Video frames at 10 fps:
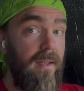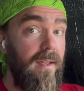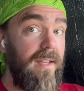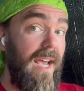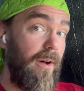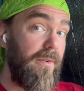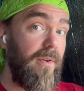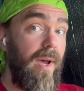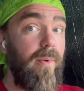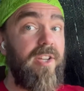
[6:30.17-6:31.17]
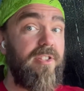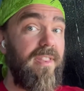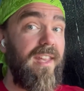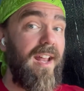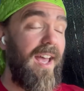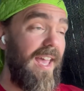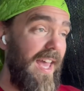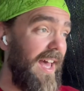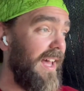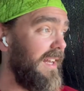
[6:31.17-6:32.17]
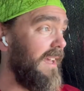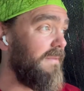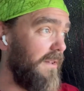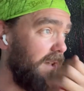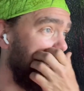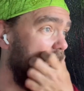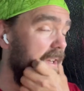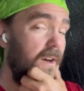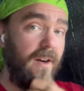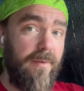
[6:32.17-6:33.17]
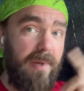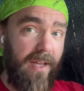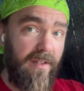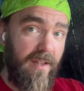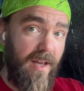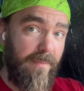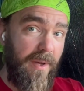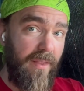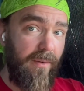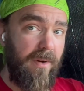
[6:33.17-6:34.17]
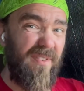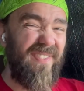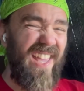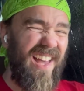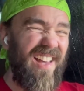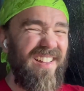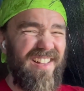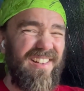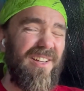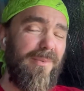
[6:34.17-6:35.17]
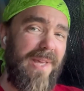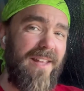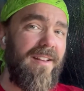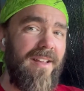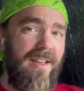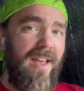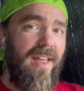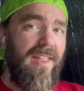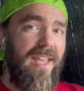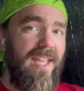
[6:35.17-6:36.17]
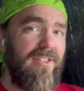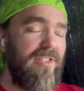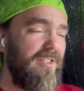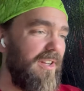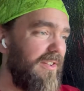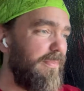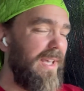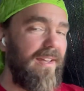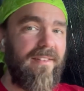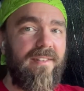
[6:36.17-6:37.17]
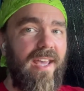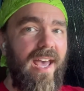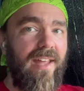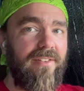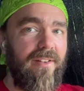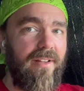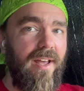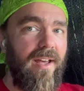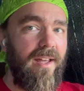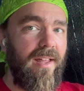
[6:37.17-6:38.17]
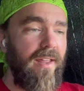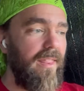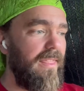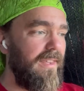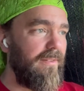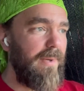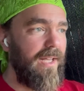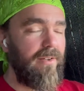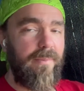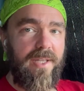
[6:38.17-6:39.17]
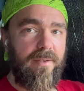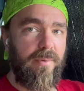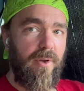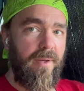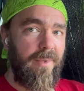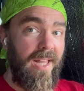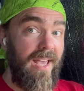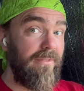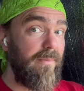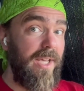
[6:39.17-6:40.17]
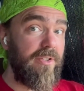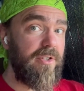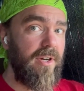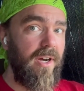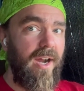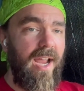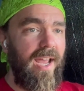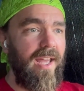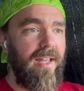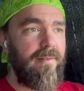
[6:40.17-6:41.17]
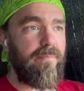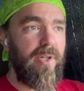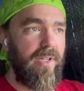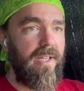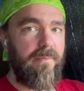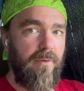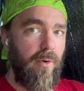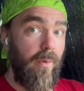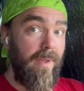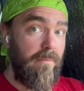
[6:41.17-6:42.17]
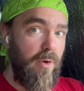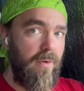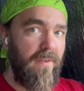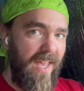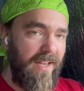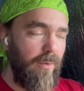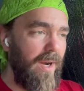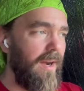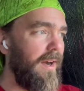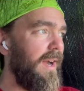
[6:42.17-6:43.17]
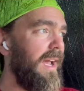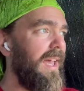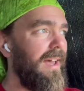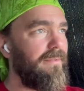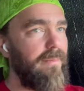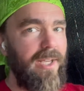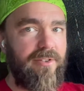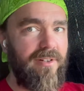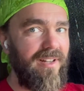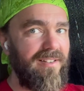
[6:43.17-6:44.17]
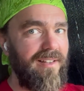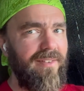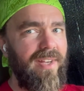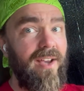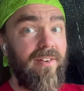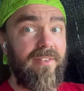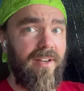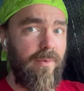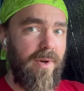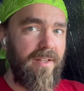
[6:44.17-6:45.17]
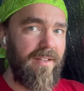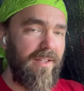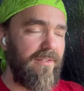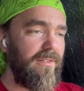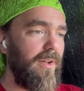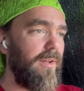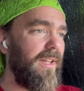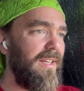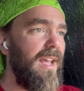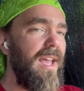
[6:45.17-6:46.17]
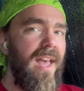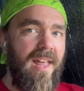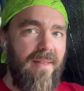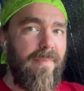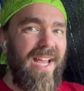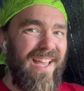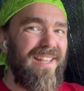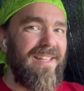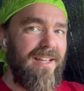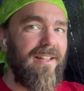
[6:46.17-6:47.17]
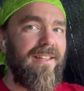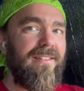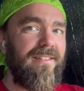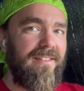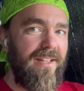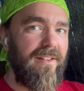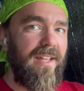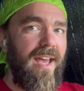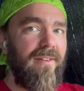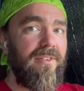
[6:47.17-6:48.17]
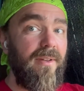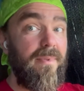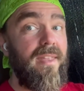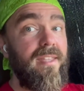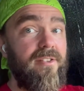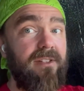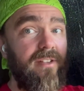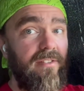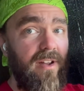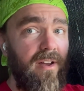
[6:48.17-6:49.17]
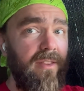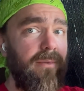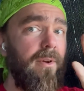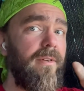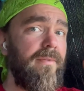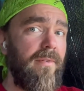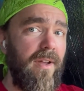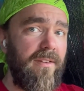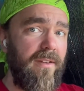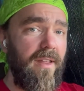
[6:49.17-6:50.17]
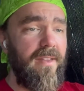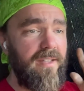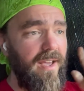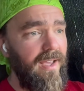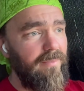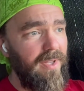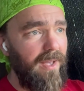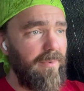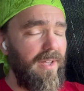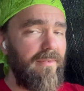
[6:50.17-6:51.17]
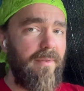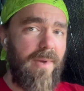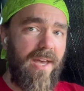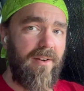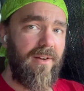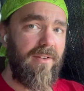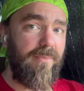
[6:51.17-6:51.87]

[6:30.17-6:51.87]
Now, do I wish that I had a full-on hard panel up on the roof? Yeah, a little bit. It's just because it's a hassle. This panel being deployable, I have to make sure and pull it before we move anywhere. I have to make sure not to leave it out because I don't want it to get stolen. My ideal is still to have something that's just on the roof, runs all the time, tops off the batteries.